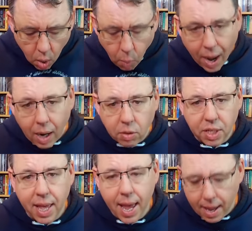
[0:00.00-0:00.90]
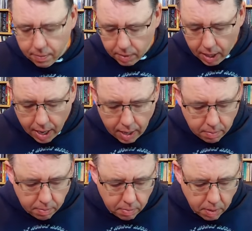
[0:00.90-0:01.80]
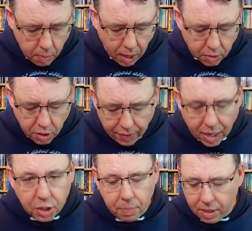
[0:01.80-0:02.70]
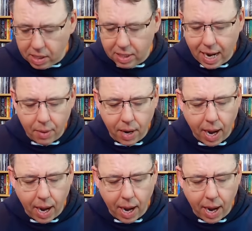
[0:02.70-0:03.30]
While I was there, while I was on that trip into town,